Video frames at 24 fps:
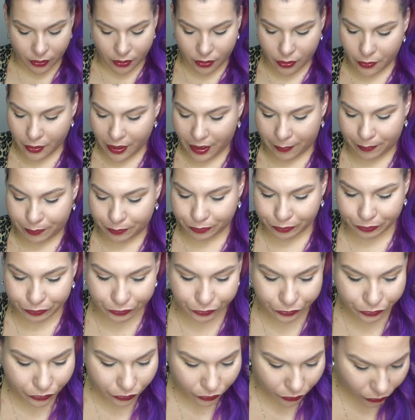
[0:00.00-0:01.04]
Okay.
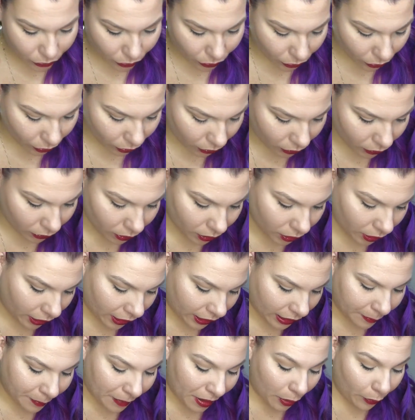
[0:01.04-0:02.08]

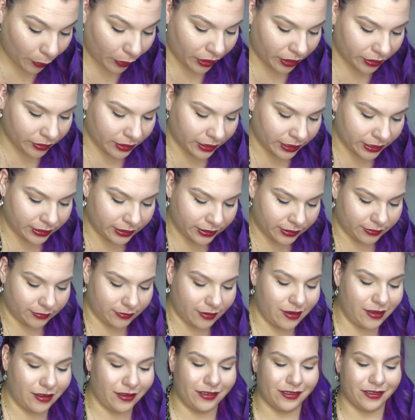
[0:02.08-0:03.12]
And I'm not wearing this,
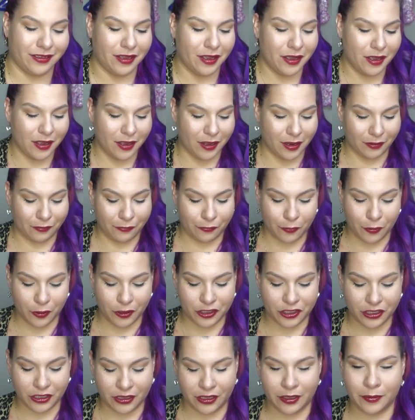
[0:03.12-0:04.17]

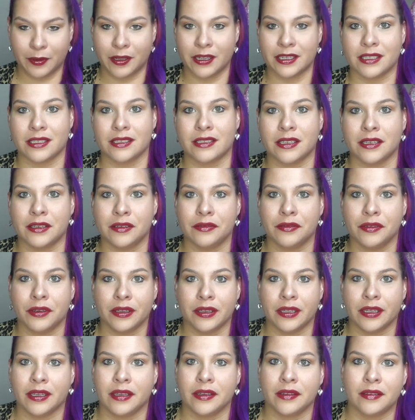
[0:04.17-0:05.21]
unfortunately, because it didn't
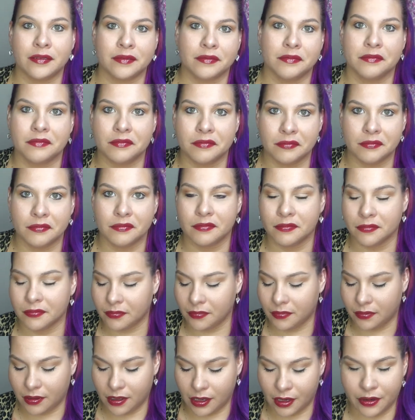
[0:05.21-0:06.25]
really,
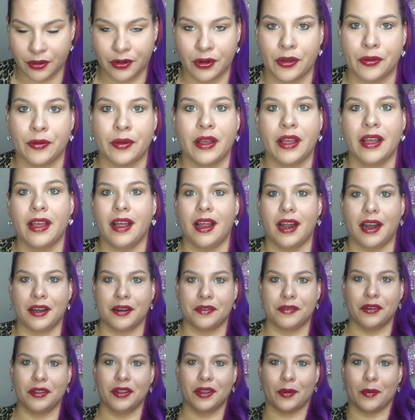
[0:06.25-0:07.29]
I don't know, I
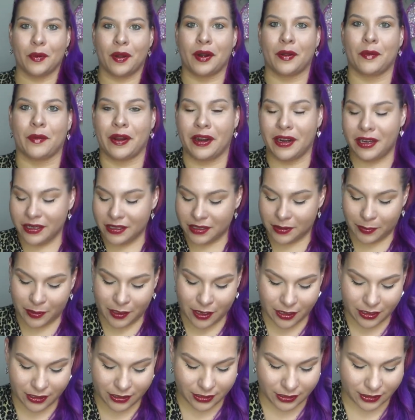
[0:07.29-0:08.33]
didn't really want to wear it, to be
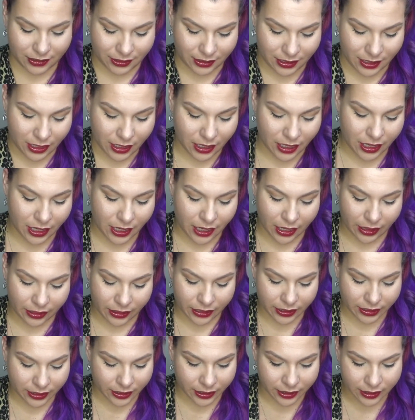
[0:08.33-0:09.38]
honest. And
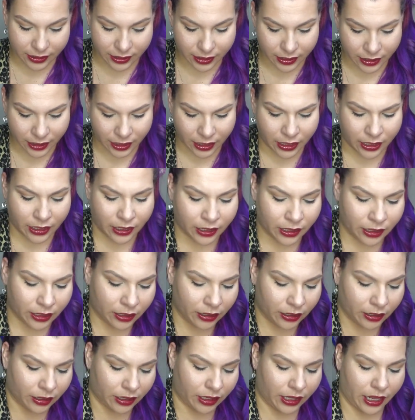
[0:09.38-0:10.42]
this is
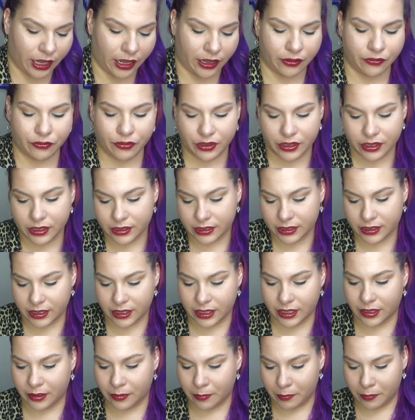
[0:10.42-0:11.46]
the
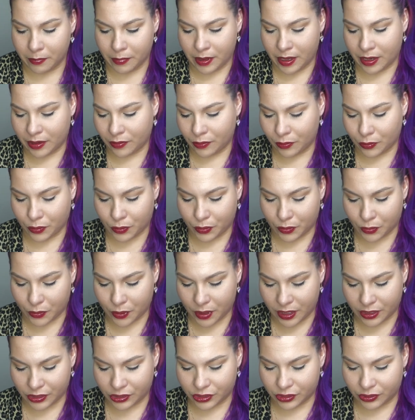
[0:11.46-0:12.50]
KVD Metal
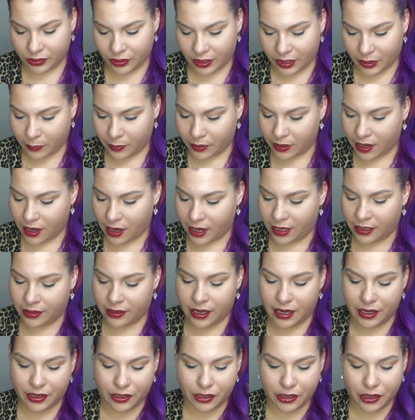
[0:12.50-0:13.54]
Crush Liquid
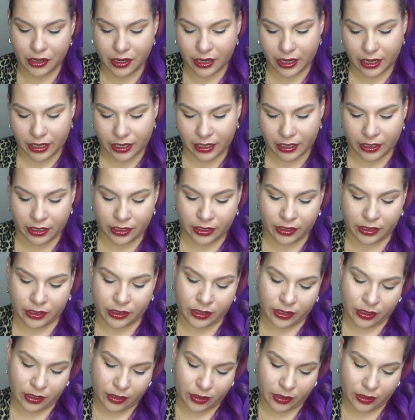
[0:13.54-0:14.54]
Highlighter in